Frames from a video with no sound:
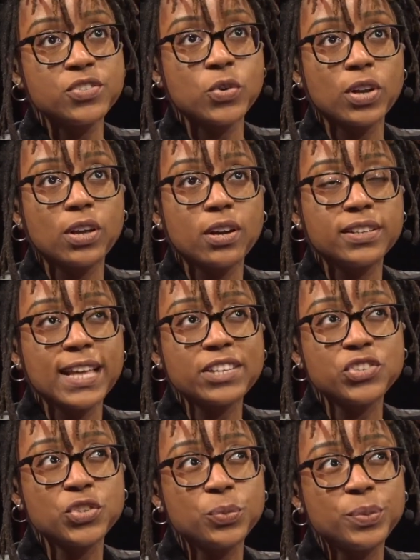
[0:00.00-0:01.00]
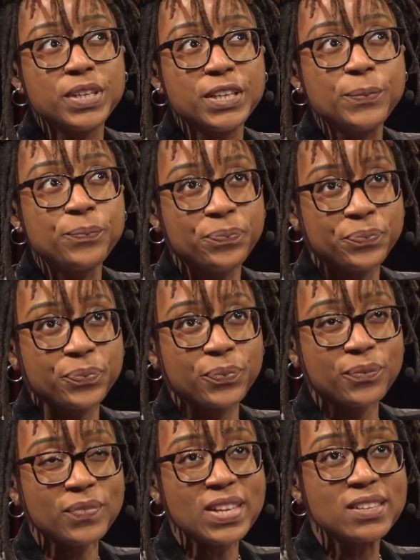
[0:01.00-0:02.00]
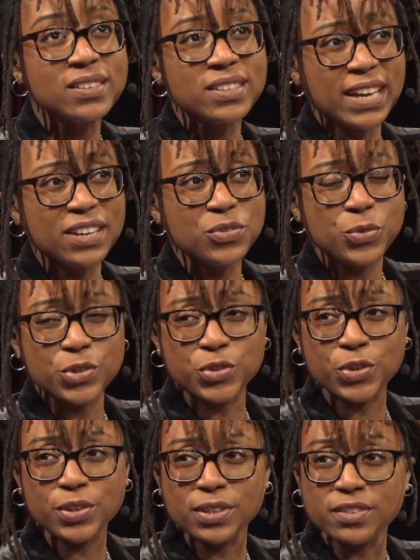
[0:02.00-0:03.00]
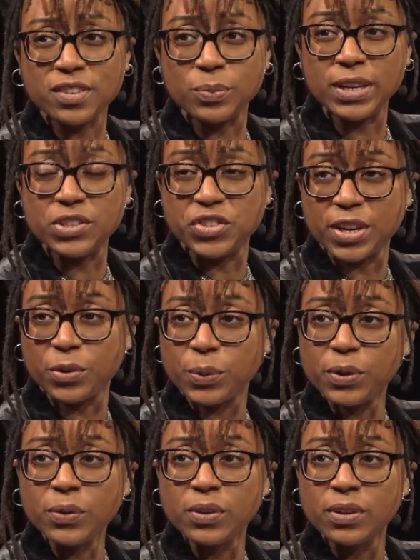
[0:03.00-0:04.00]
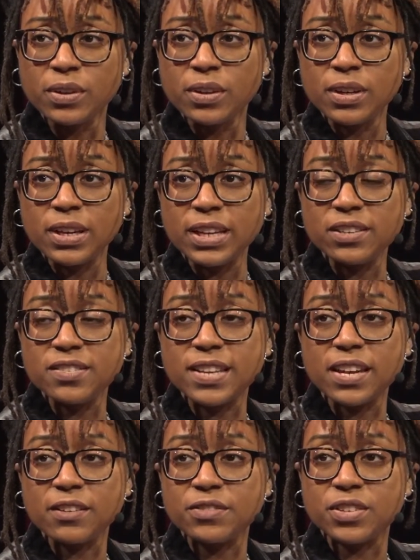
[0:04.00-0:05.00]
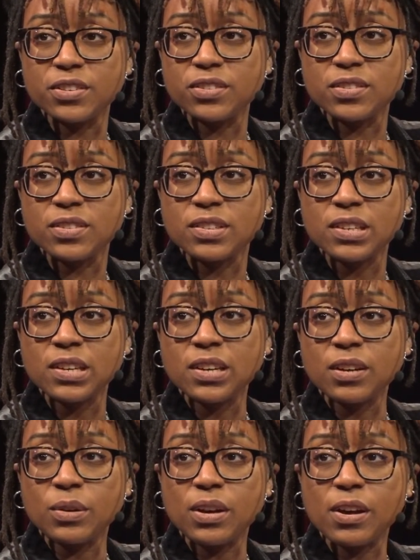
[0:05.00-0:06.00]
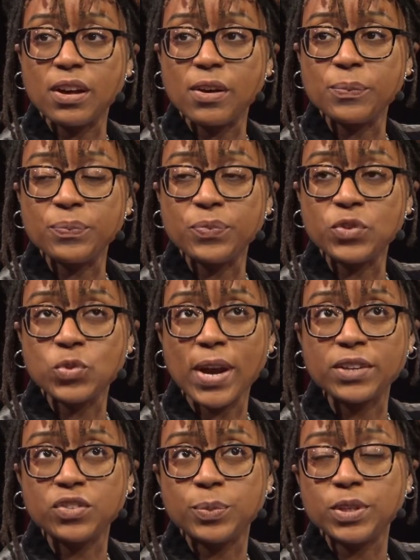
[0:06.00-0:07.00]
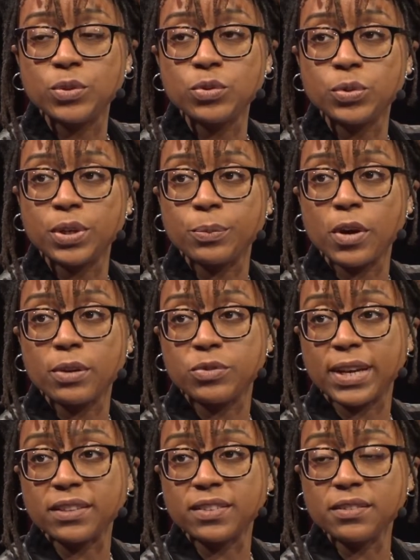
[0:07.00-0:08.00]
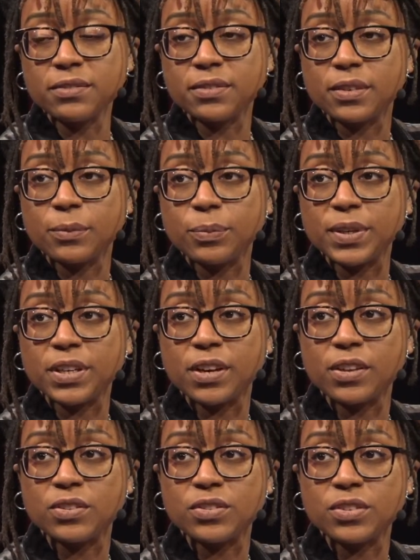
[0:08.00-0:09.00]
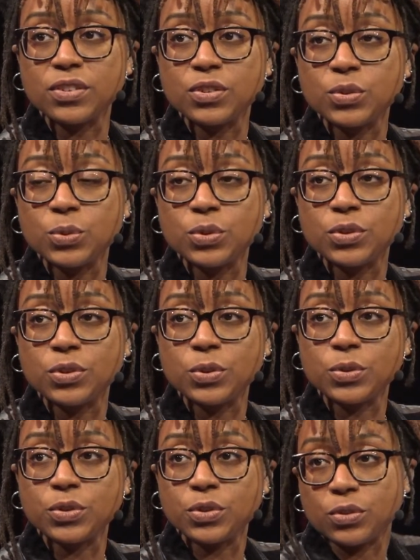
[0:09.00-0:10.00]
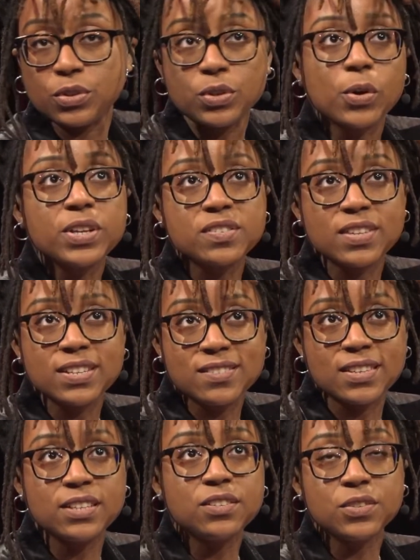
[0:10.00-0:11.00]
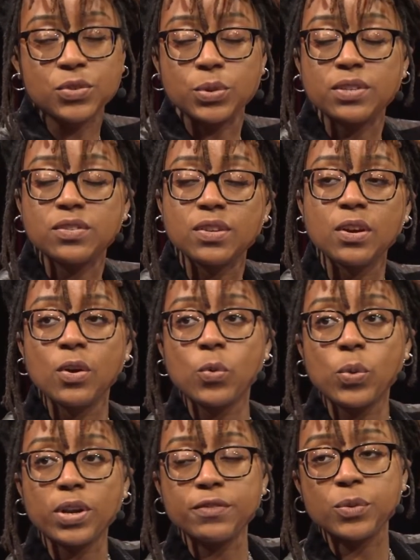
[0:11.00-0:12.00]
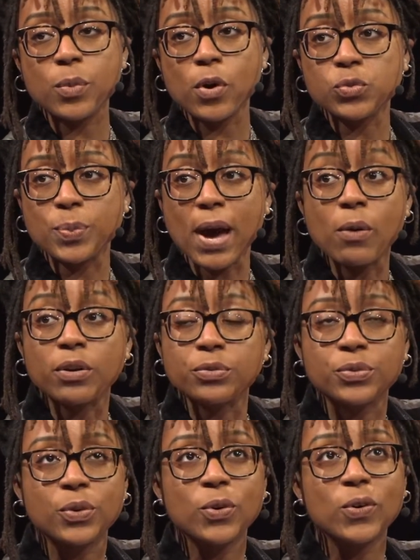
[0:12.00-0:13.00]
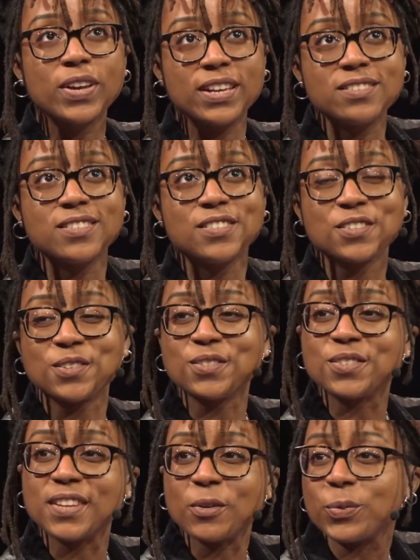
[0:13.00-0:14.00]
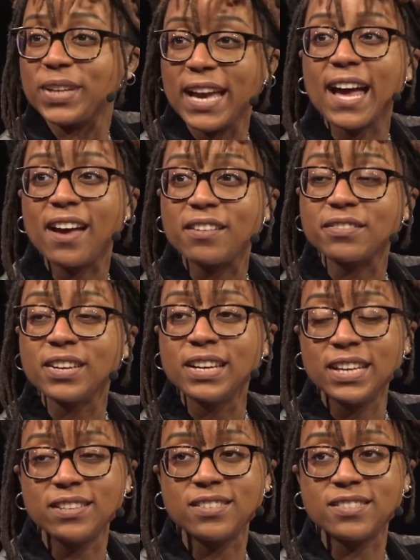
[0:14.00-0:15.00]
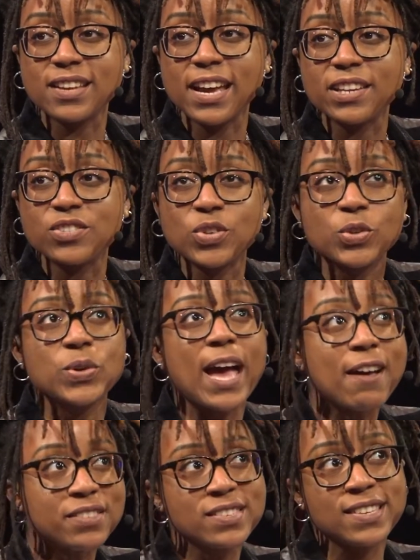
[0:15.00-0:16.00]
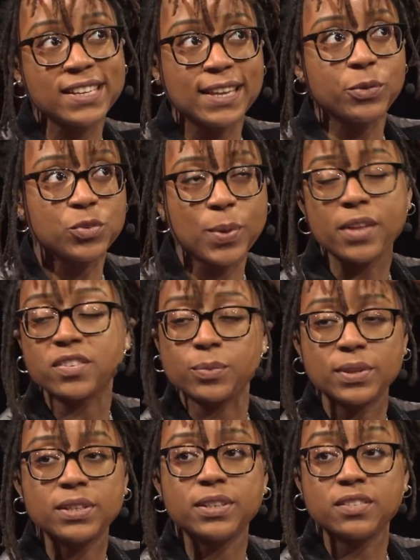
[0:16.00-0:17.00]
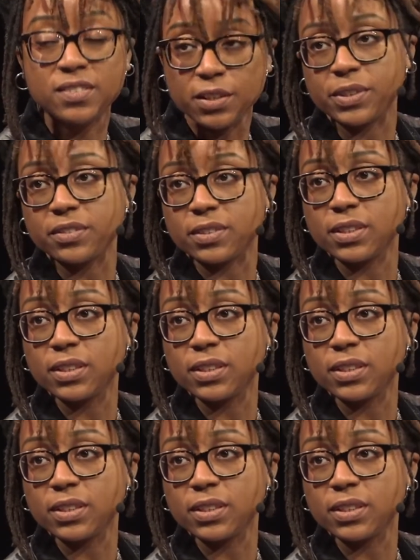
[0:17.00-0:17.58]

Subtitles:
or that should be the case for journalism in general, instead of just trying to be neutral and objective, because you know, it's an institute. It's one of the most powerful institutes that we have in society. So you have to take that responsibility seriously.